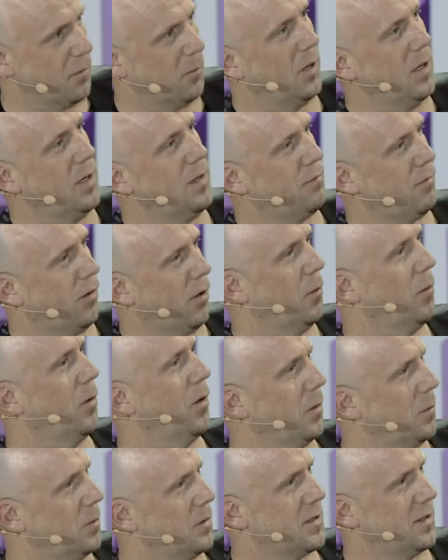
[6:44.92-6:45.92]
Heathrow, and
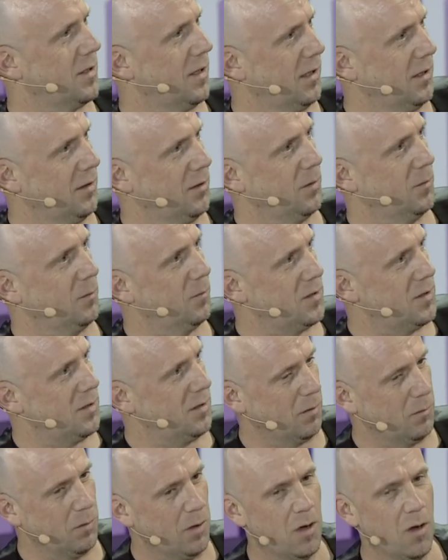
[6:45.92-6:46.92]
I was saying that you
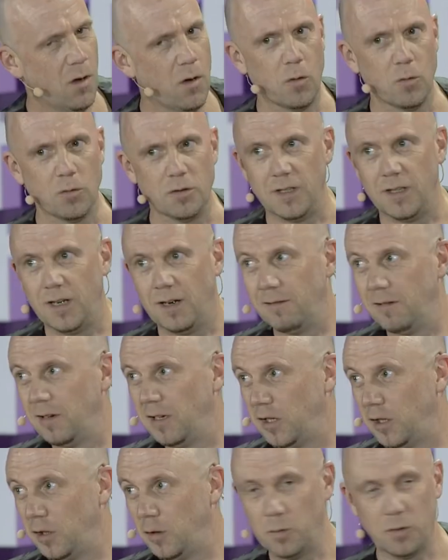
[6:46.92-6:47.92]
know ordinarily
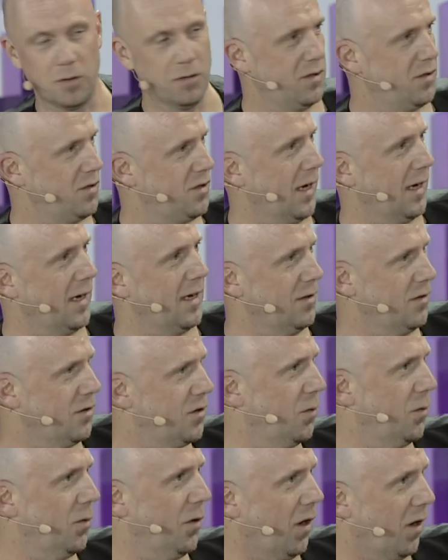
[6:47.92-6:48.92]
you would check in
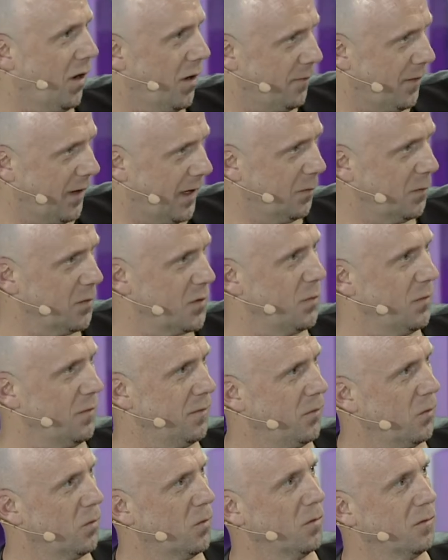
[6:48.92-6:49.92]
two and a half hours
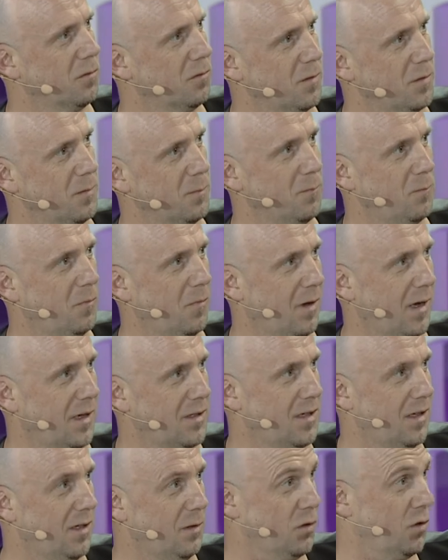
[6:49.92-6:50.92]
before, and
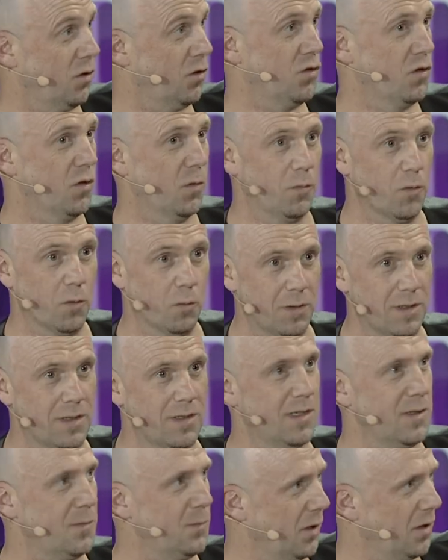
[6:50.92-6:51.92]
actually it was a good job that we
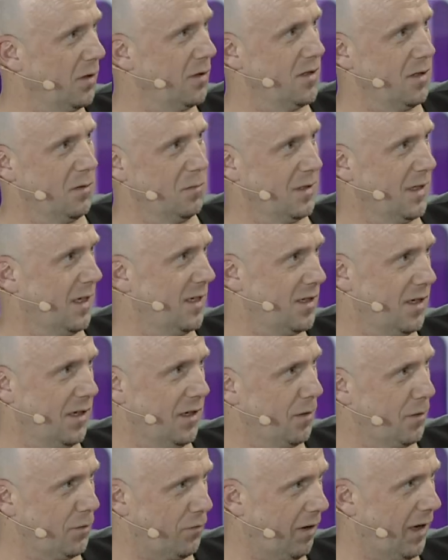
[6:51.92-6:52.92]
did because it was actually
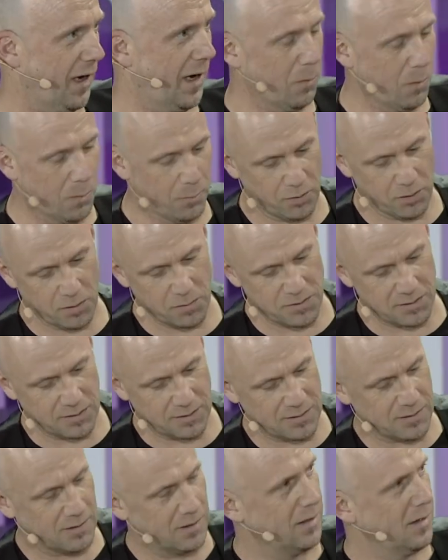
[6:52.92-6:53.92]
a three-hour
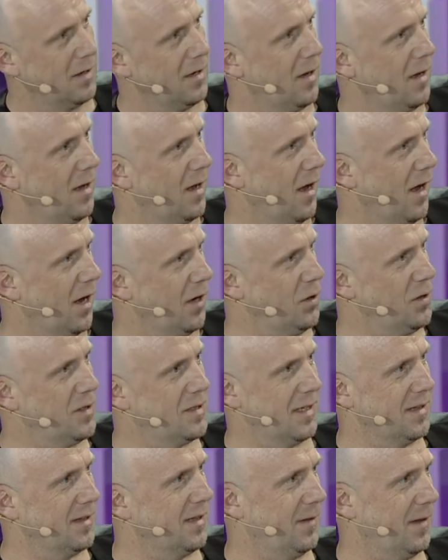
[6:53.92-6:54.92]
process. And you
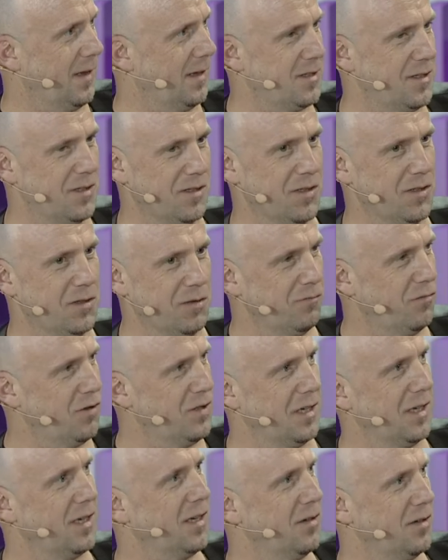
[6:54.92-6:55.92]
said that that's just a
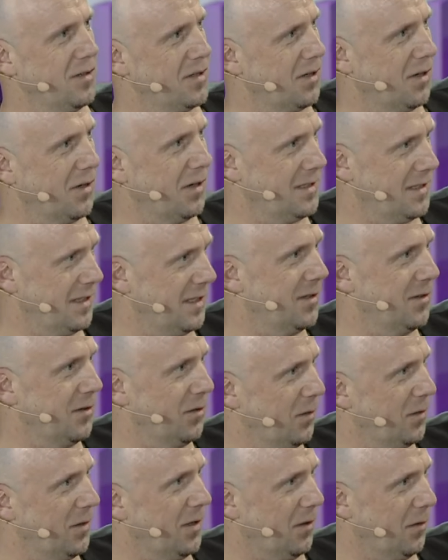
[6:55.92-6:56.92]
ridiculous idea
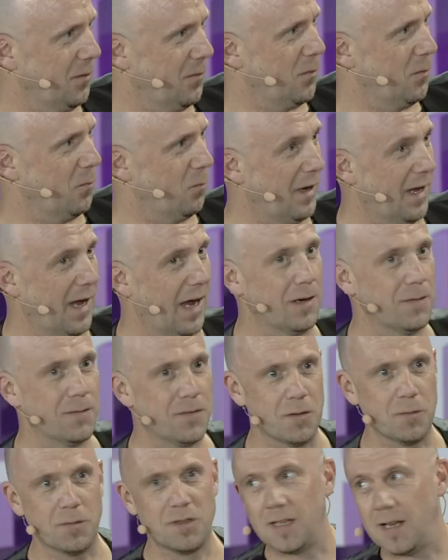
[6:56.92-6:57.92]
that, you know, that we have
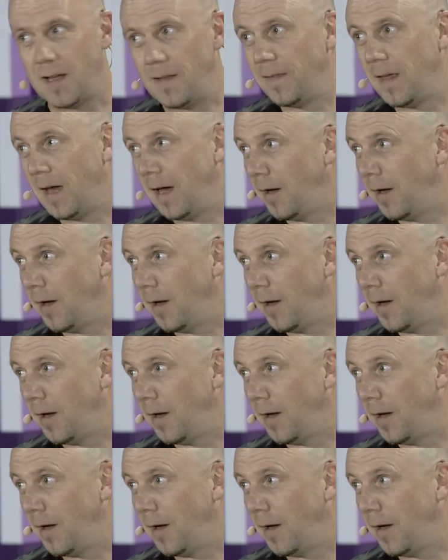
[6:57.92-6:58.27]
to set that